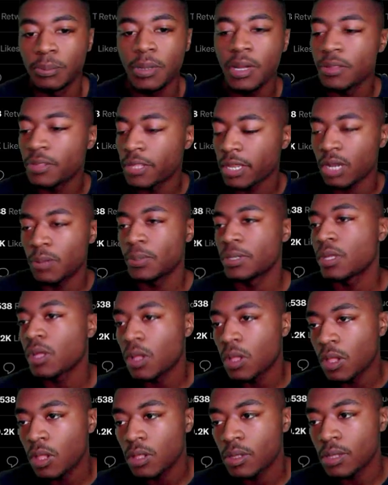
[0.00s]
But that'll be
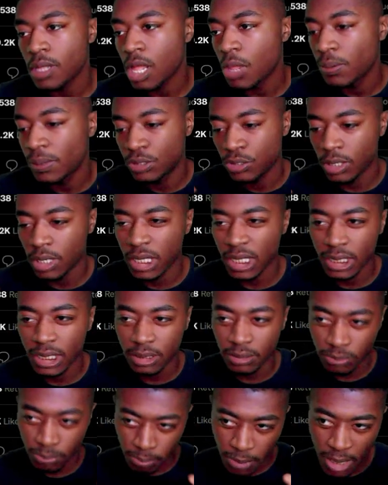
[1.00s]
all. I'll be trying to
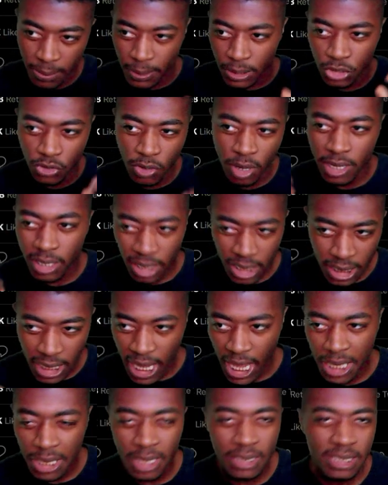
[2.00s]
maybe try and get
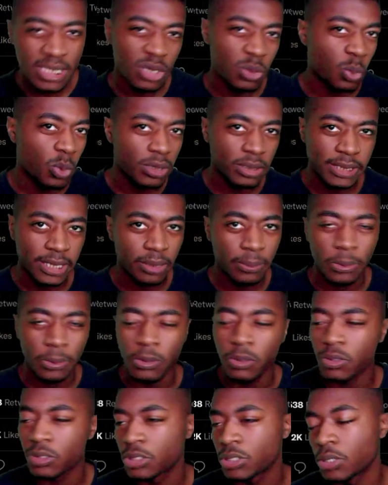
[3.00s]
Candace like 110 pull
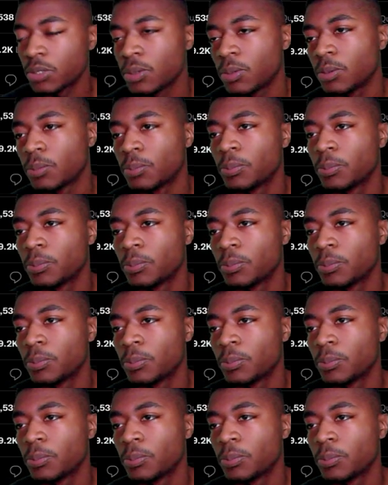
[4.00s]
or so.